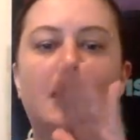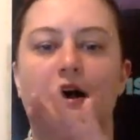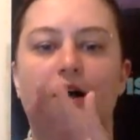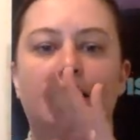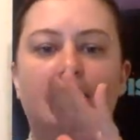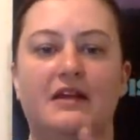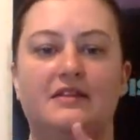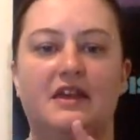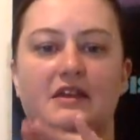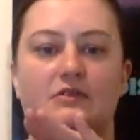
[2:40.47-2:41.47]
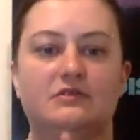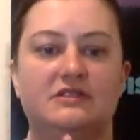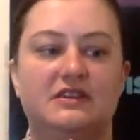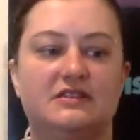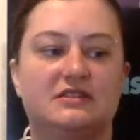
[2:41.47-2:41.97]
And they use
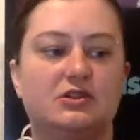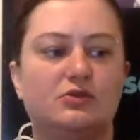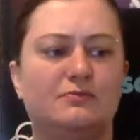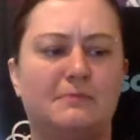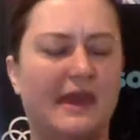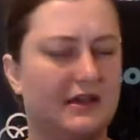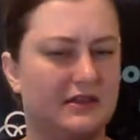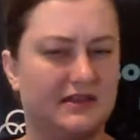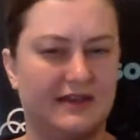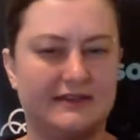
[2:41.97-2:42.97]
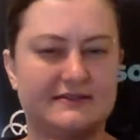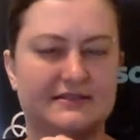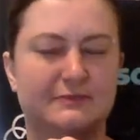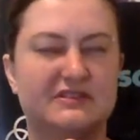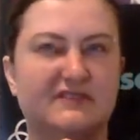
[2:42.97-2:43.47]
these to make
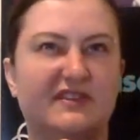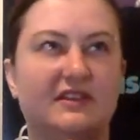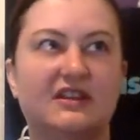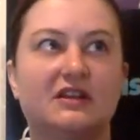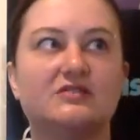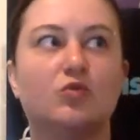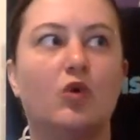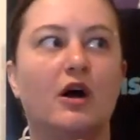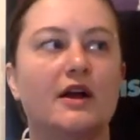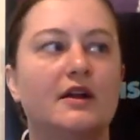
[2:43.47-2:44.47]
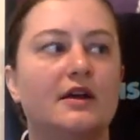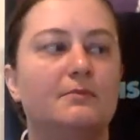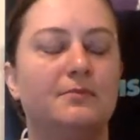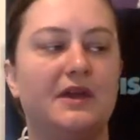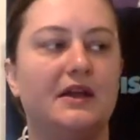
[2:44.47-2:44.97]
things. Specifically, there's one
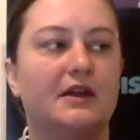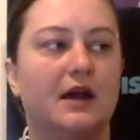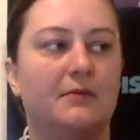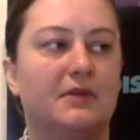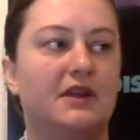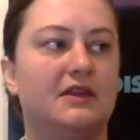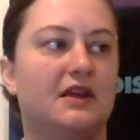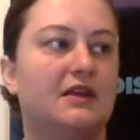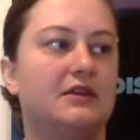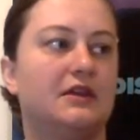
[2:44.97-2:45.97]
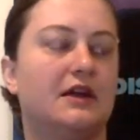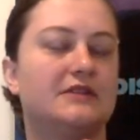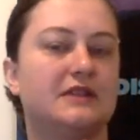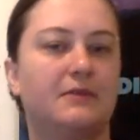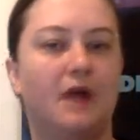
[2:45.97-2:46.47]
big company that I think
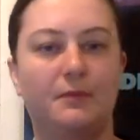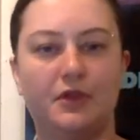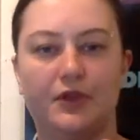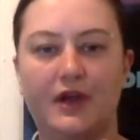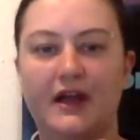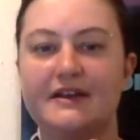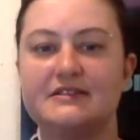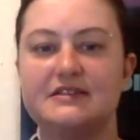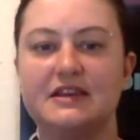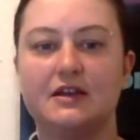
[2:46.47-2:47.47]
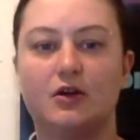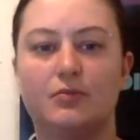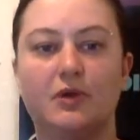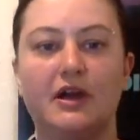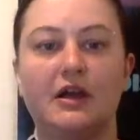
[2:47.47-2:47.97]
has like popularized the eco
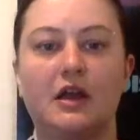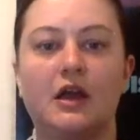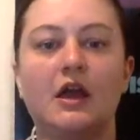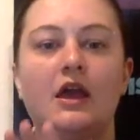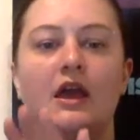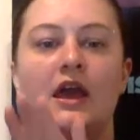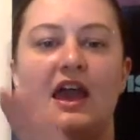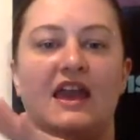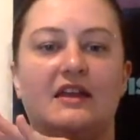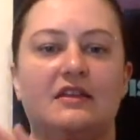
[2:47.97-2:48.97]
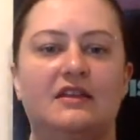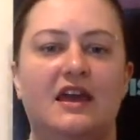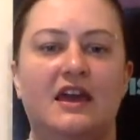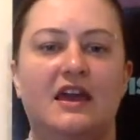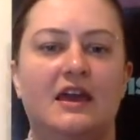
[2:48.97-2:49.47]
brick, and
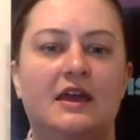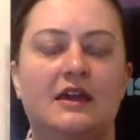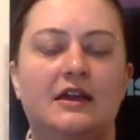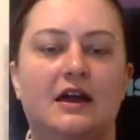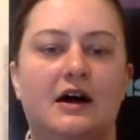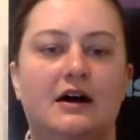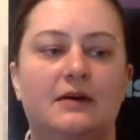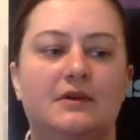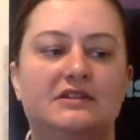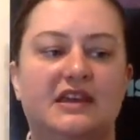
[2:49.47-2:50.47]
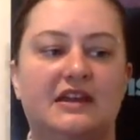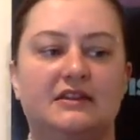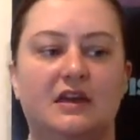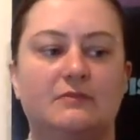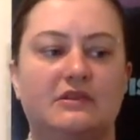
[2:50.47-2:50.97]
they take
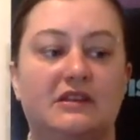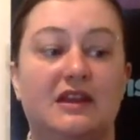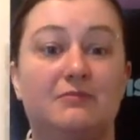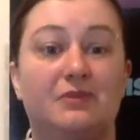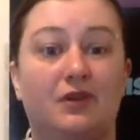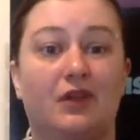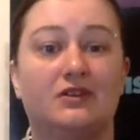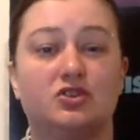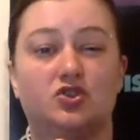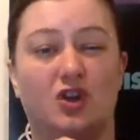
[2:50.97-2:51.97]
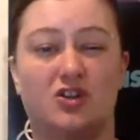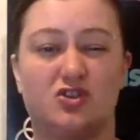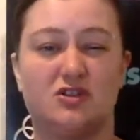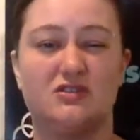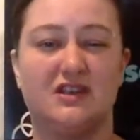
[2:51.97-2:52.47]
them and then they build like
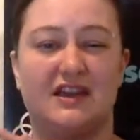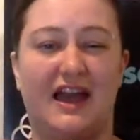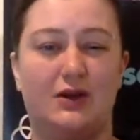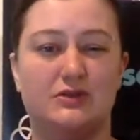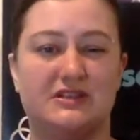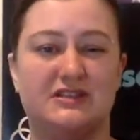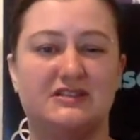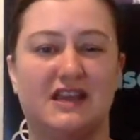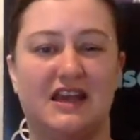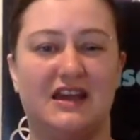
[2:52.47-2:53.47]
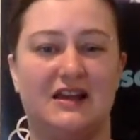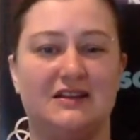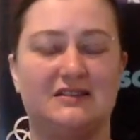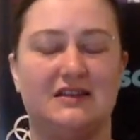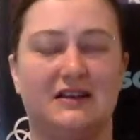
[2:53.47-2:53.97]
structures like houses
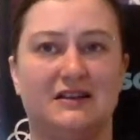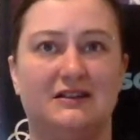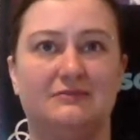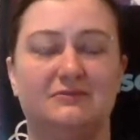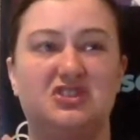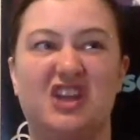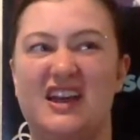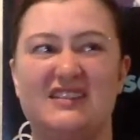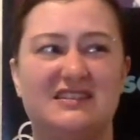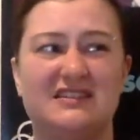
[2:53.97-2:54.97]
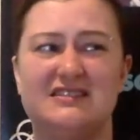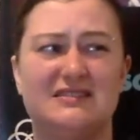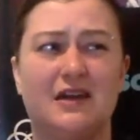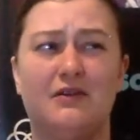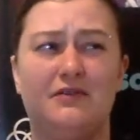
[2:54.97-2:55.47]
and sheds and
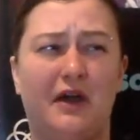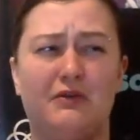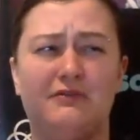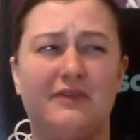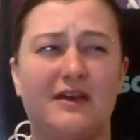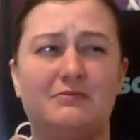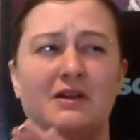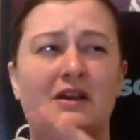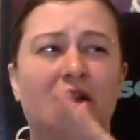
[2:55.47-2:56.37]
stuff out of them.